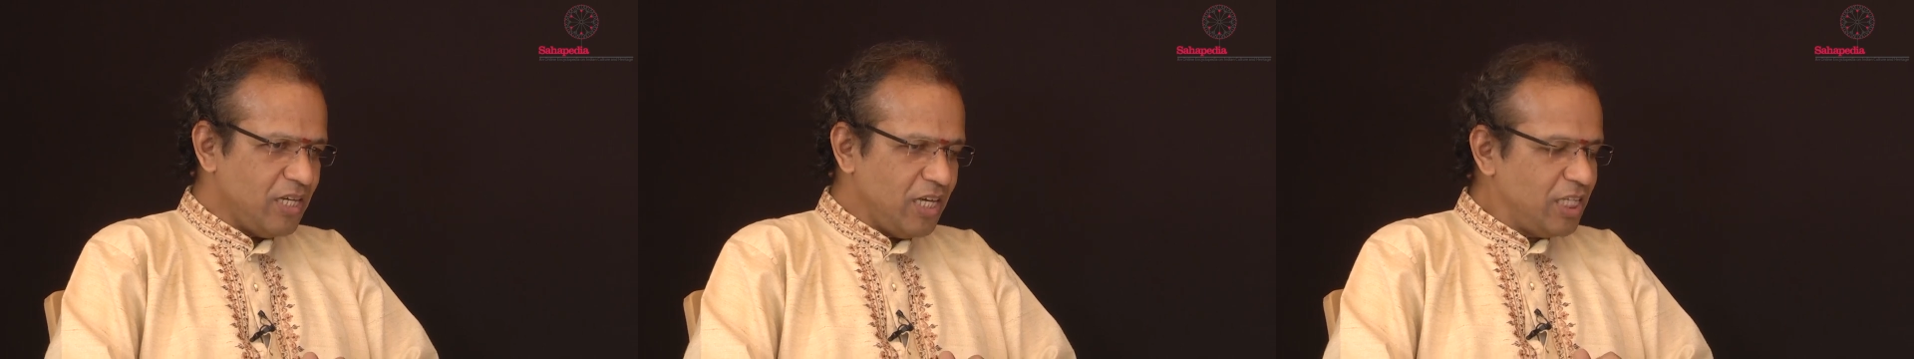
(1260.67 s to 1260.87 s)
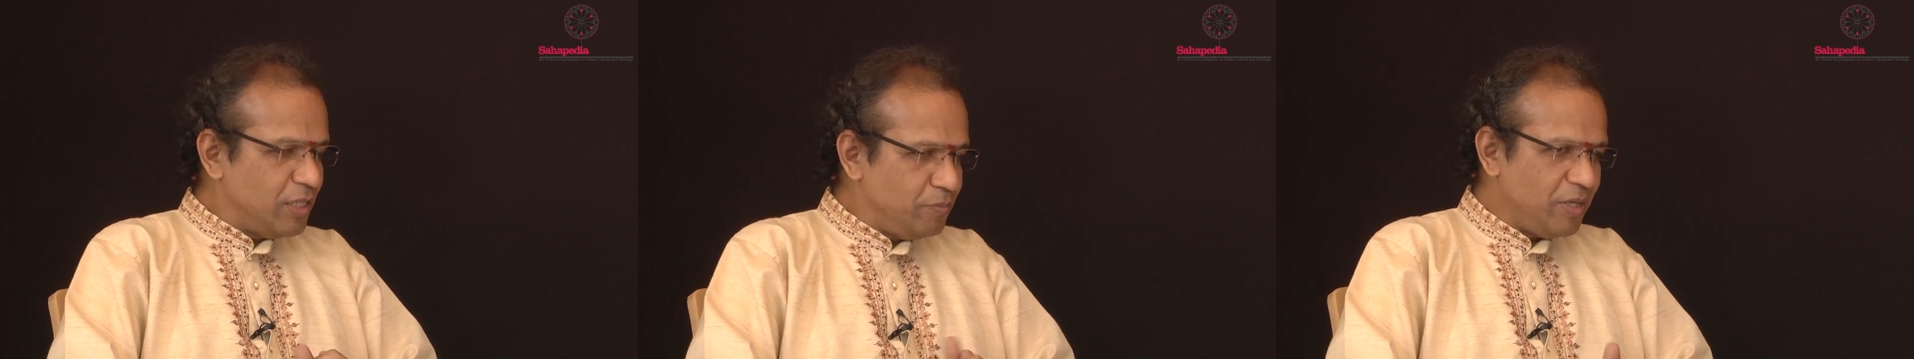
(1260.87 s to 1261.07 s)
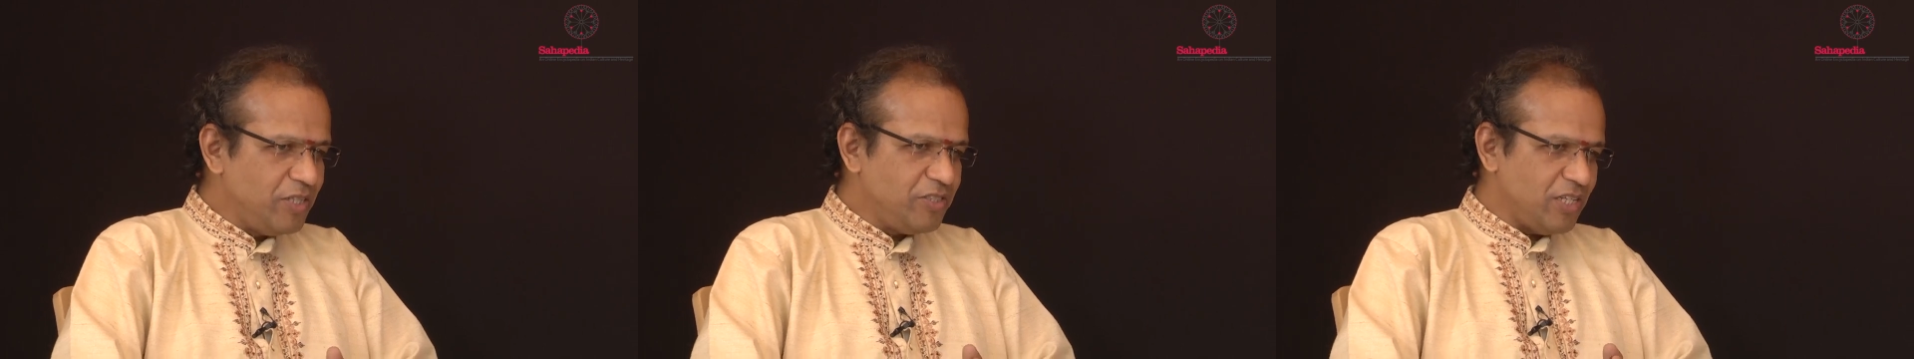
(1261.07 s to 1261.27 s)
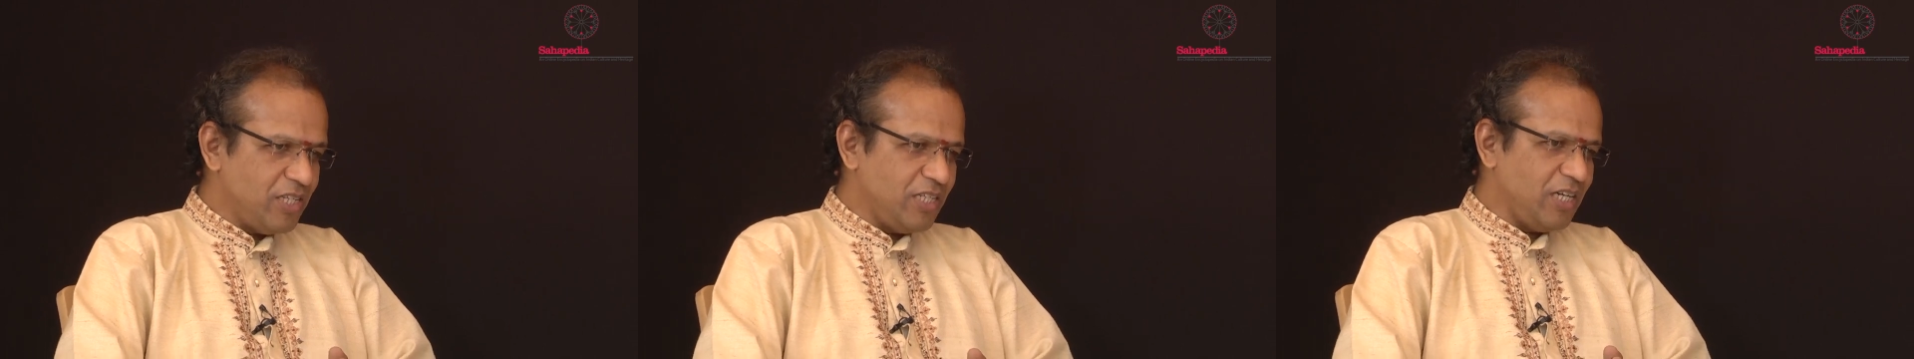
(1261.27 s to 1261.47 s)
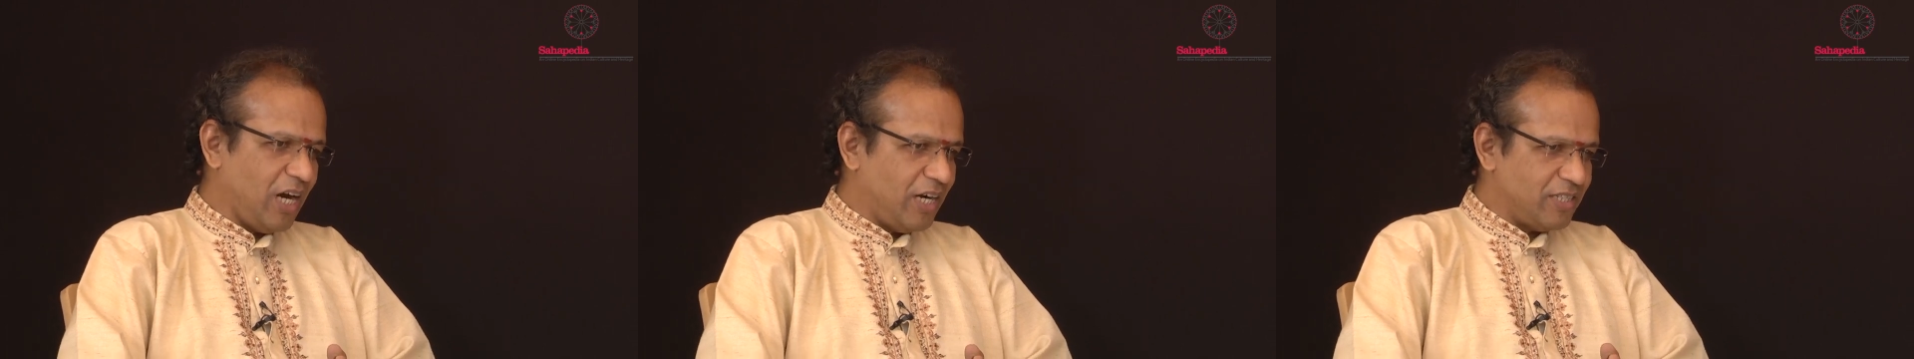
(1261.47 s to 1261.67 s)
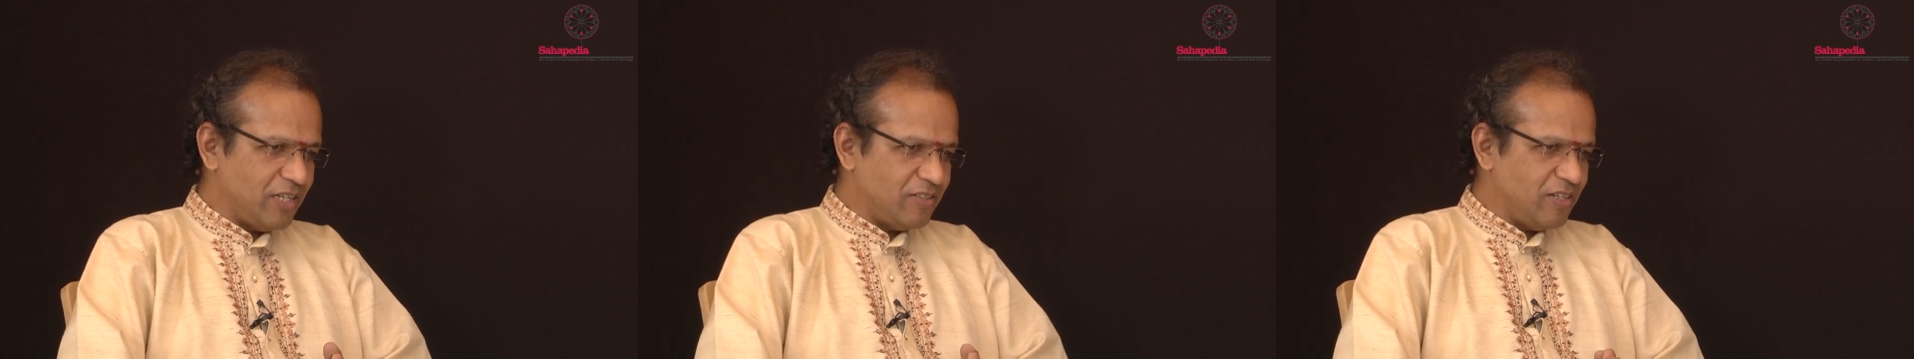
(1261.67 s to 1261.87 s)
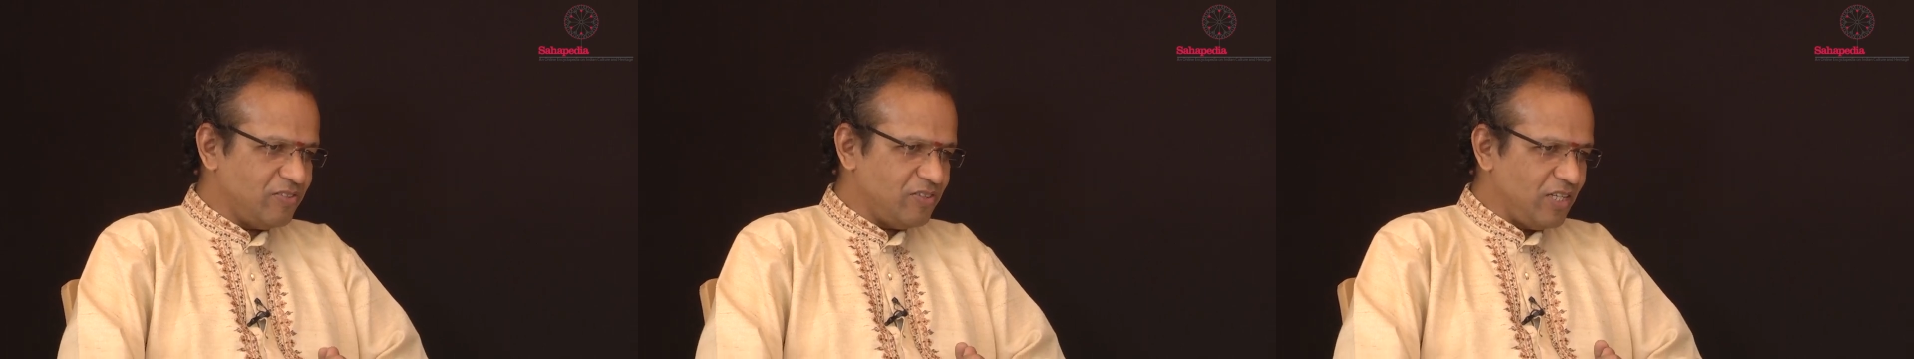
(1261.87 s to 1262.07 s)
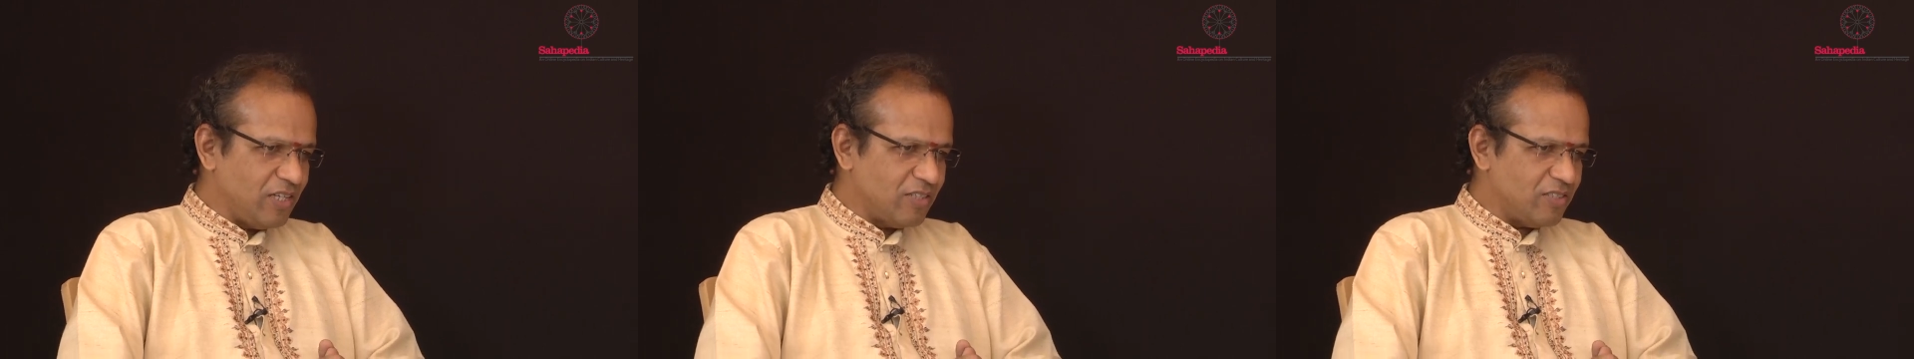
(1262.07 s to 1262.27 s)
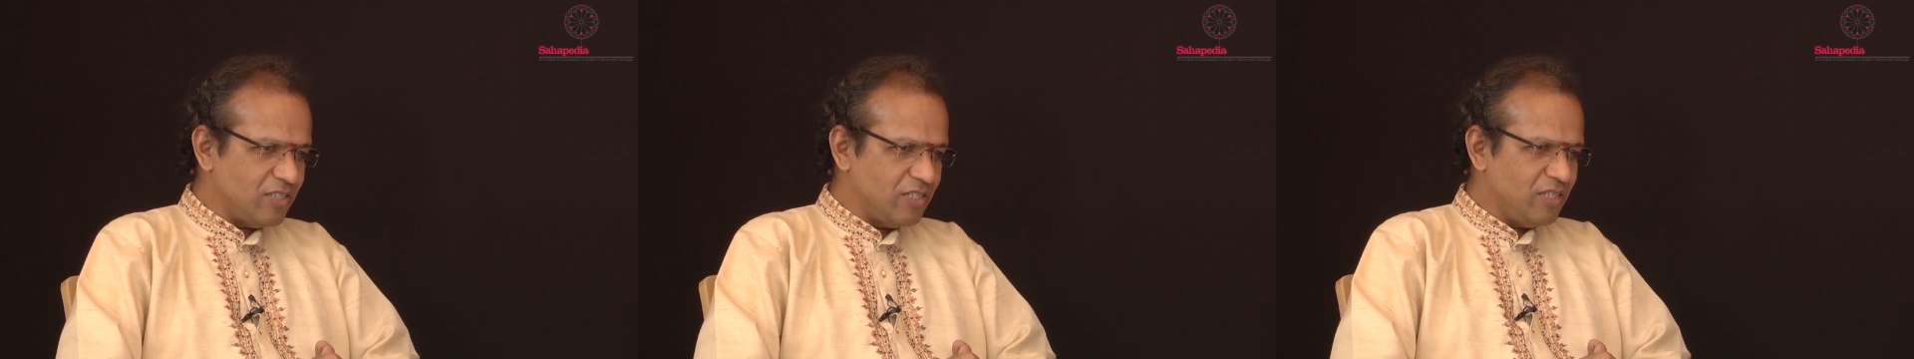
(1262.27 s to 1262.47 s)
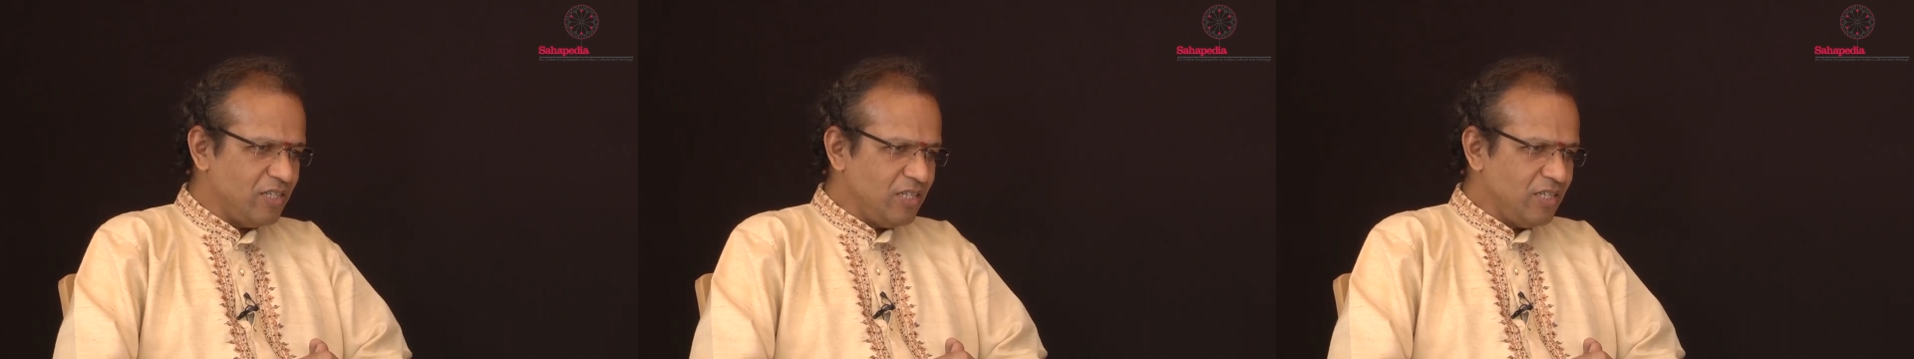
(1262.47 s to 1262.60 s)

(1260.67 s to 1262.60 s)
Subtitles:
imagery, and other things.